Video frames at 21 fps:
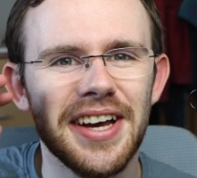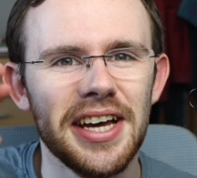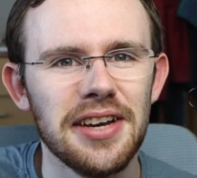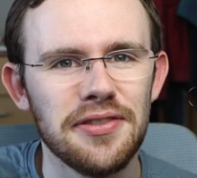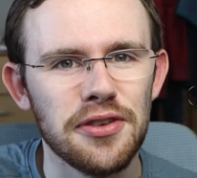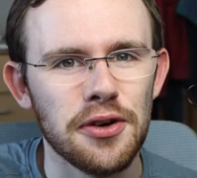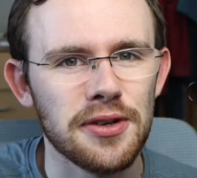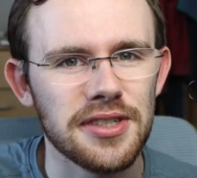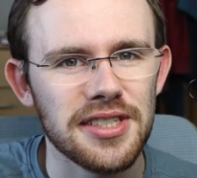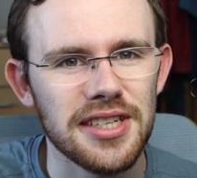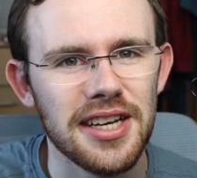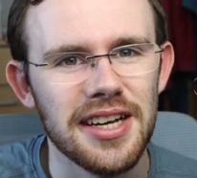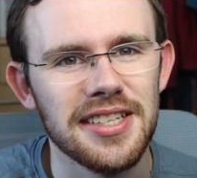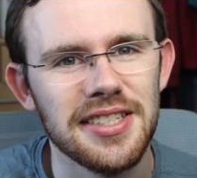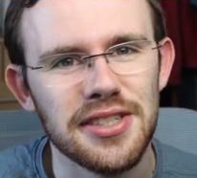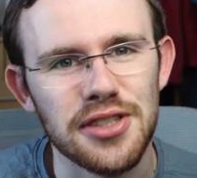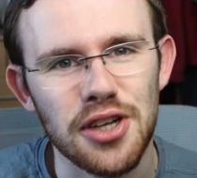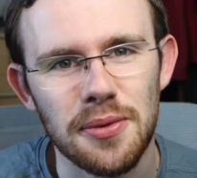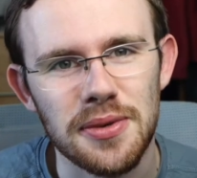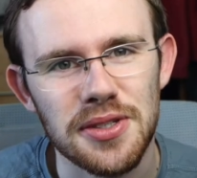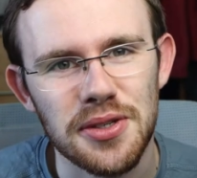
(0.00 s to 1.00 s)
Hey folks,
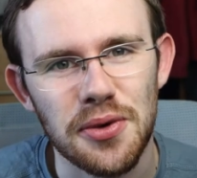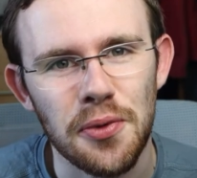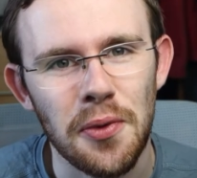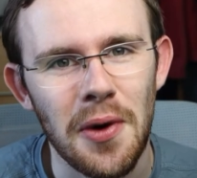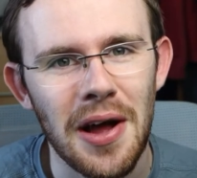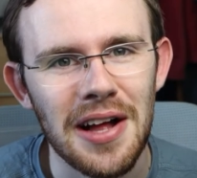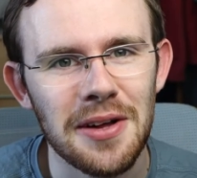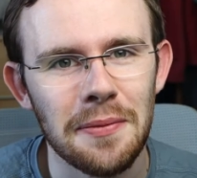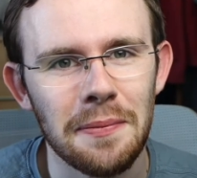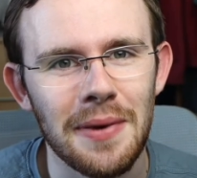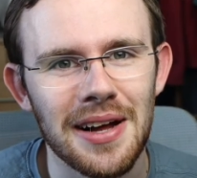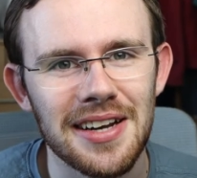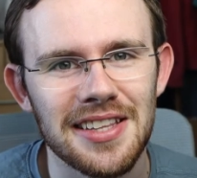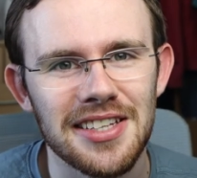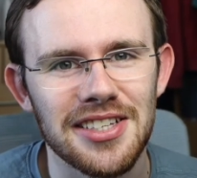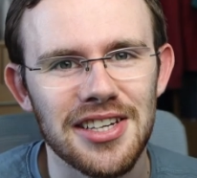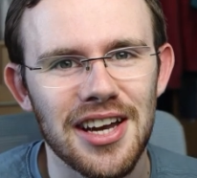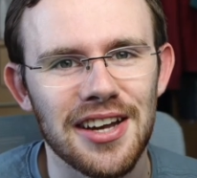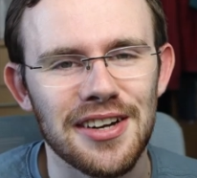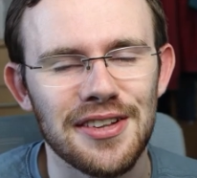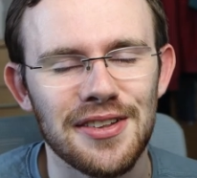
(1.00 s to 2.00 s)
it's Thomas. Welcome back to
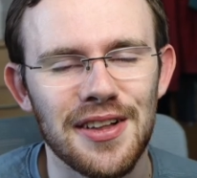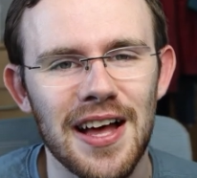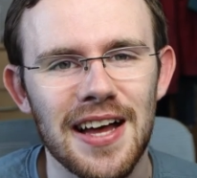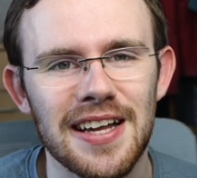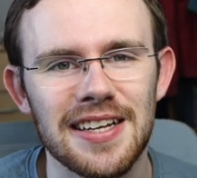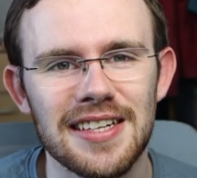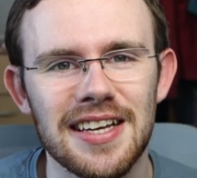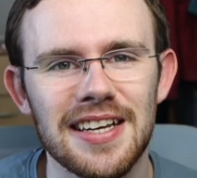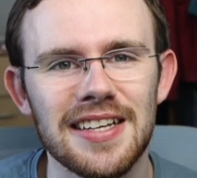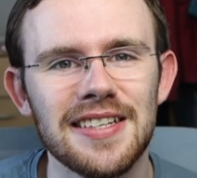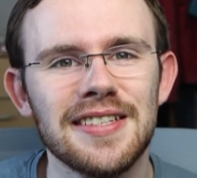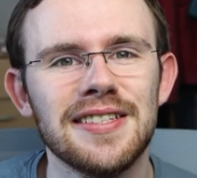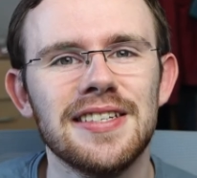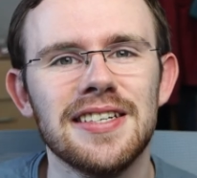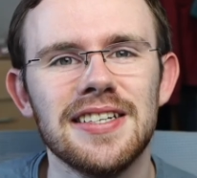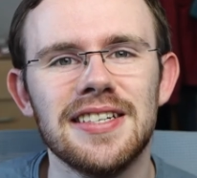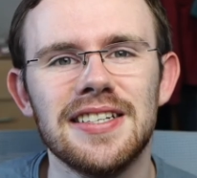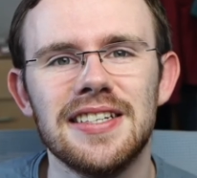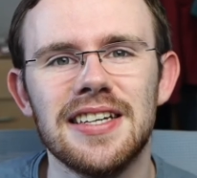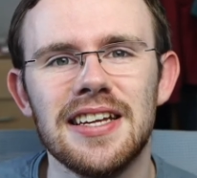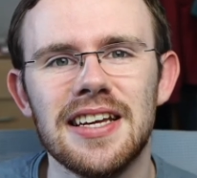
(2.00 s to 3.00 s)
the channel, and in
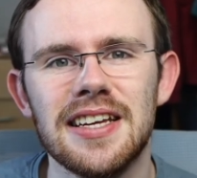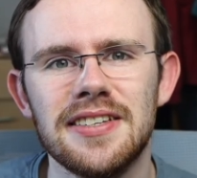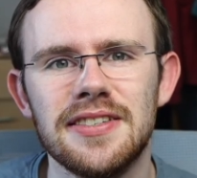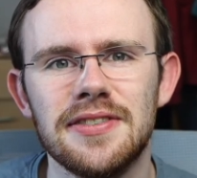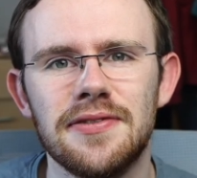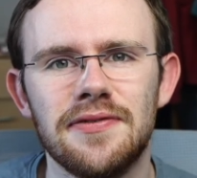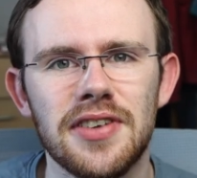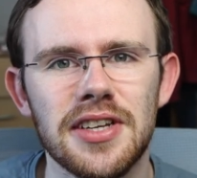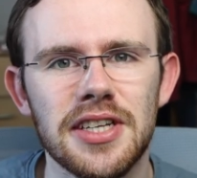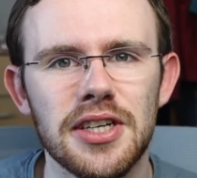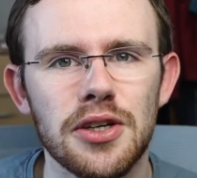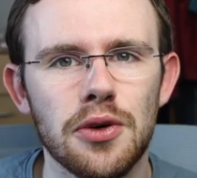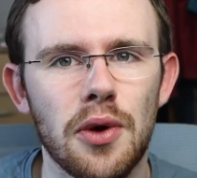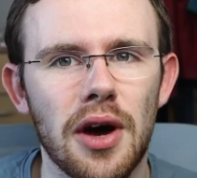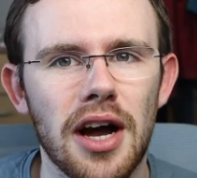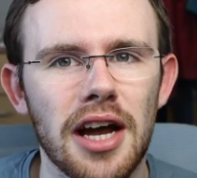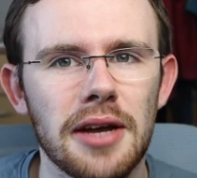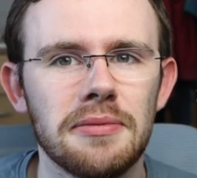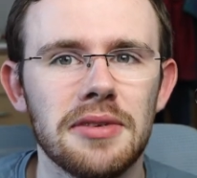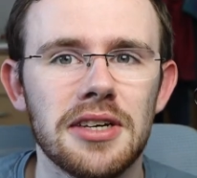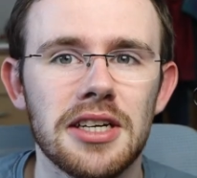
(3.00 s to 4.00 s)
today's
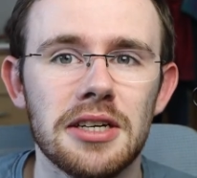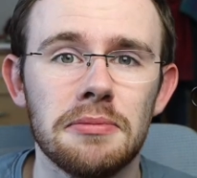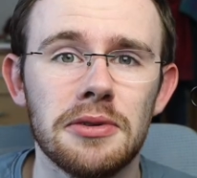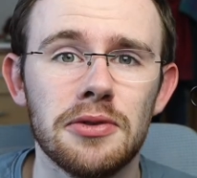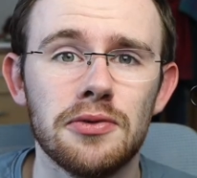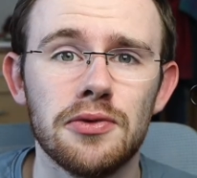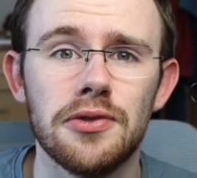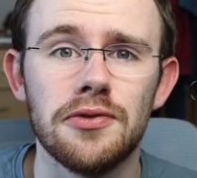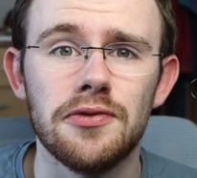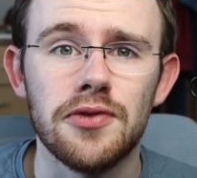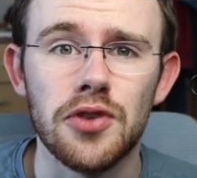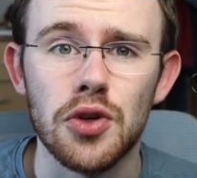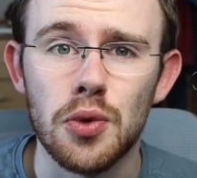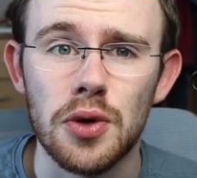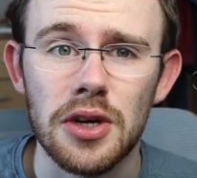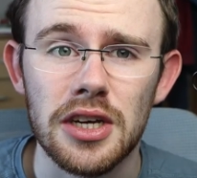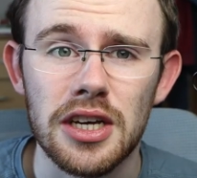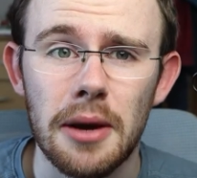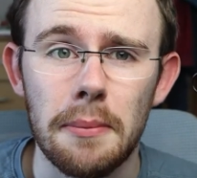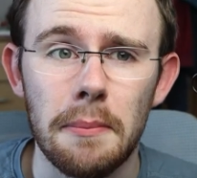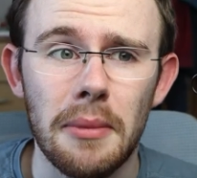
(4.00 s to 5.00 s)
video I'm going to be
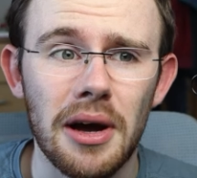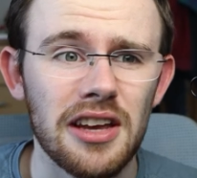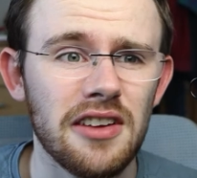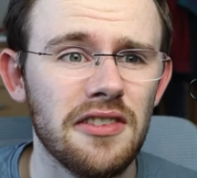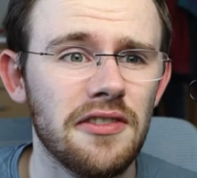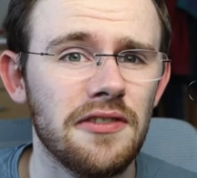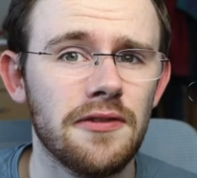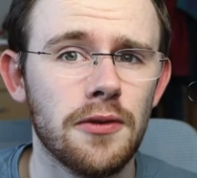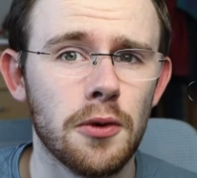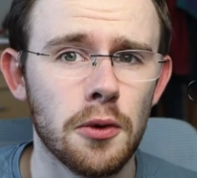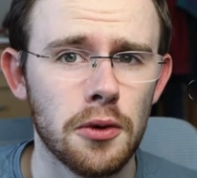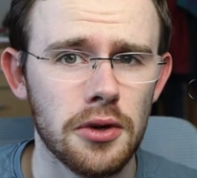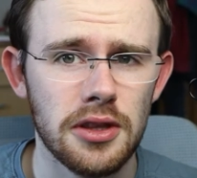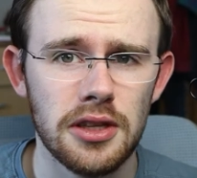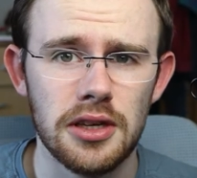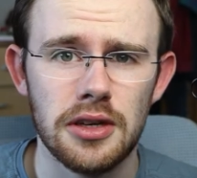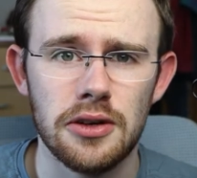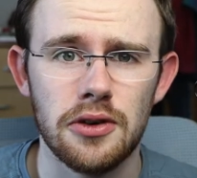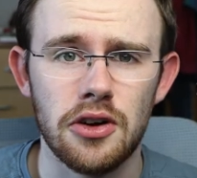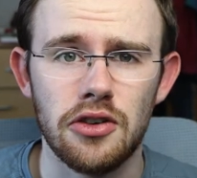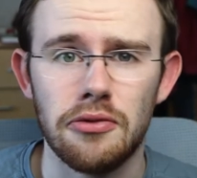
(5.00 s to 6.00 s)
reviewing my
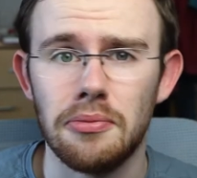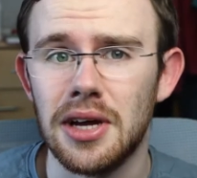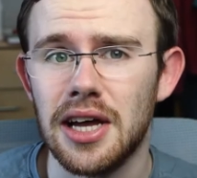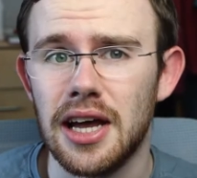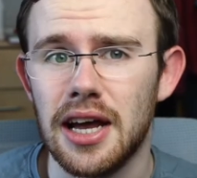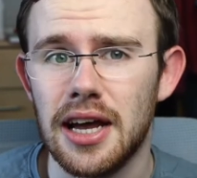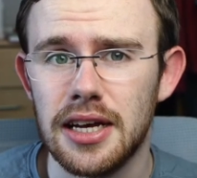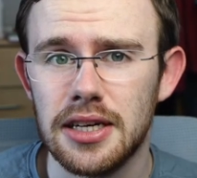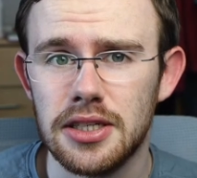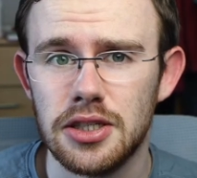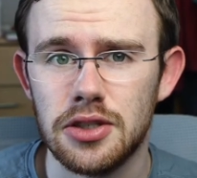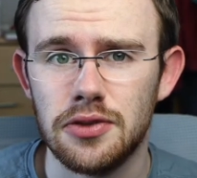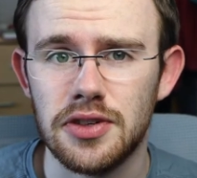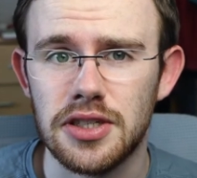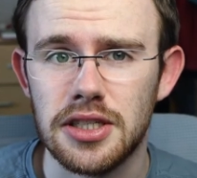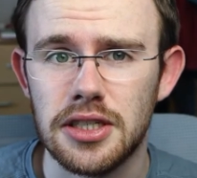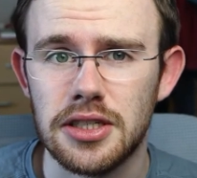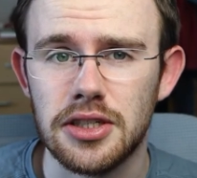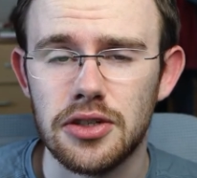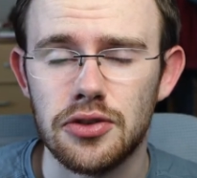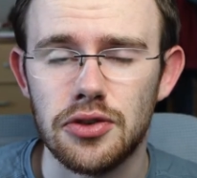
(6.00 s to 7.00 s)
fourth year of my
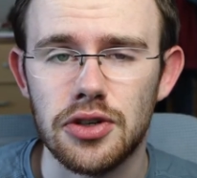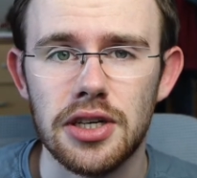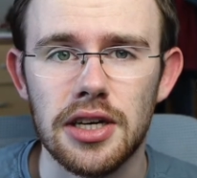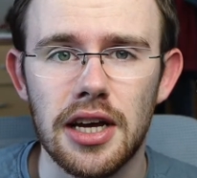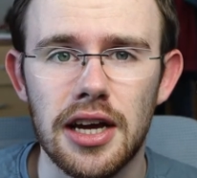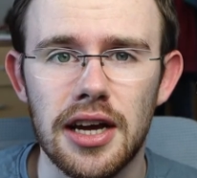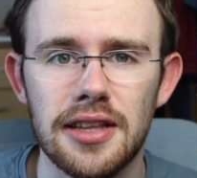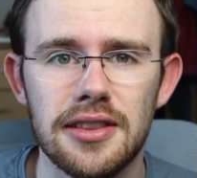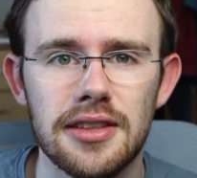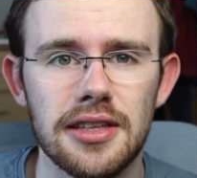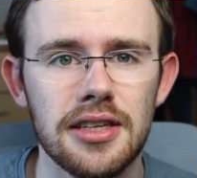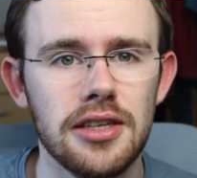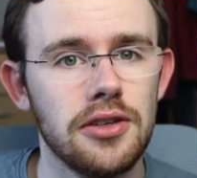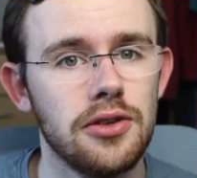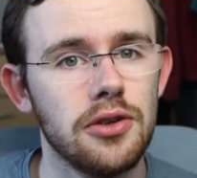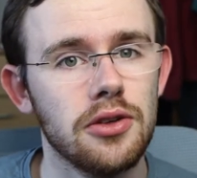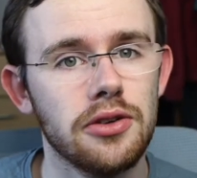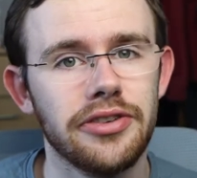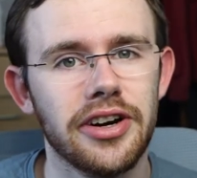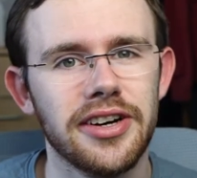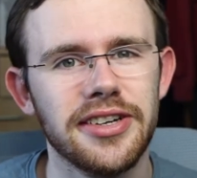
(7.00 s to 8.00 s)
astrophysics degree at the
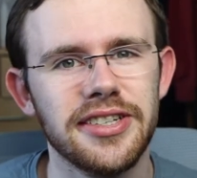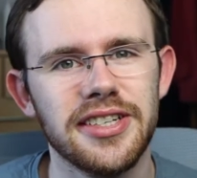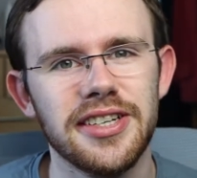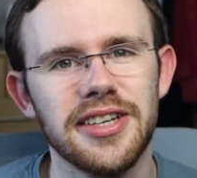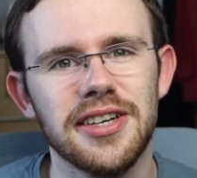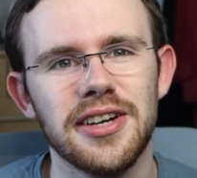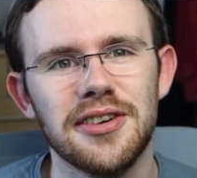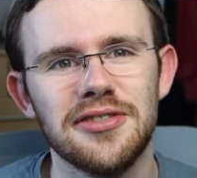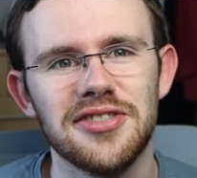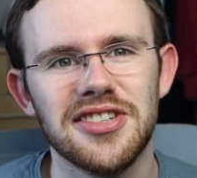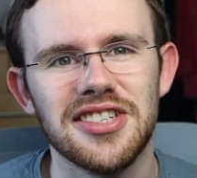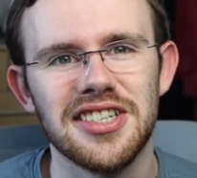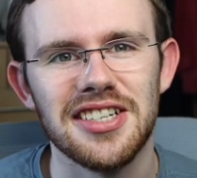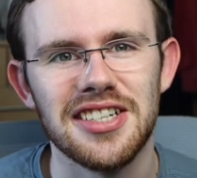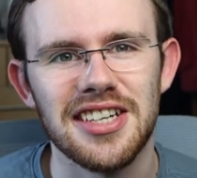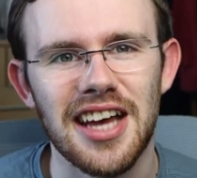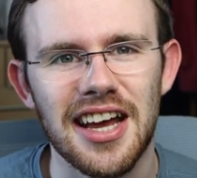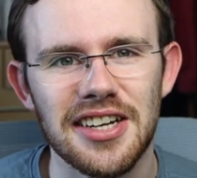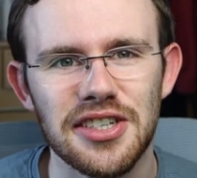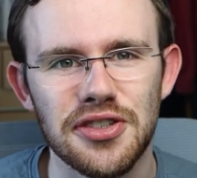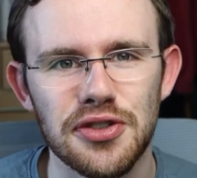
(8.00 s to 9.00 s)
University of
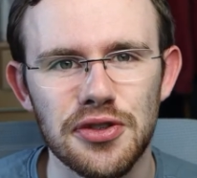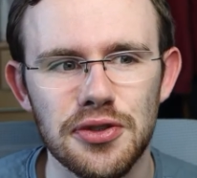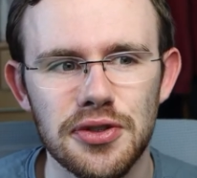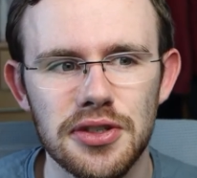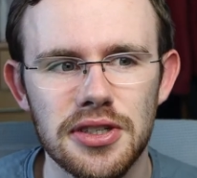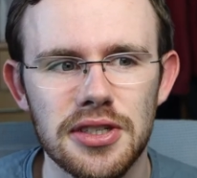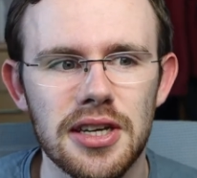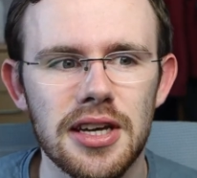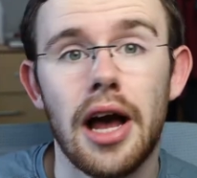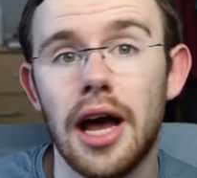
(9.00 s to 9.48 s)
St Andrews.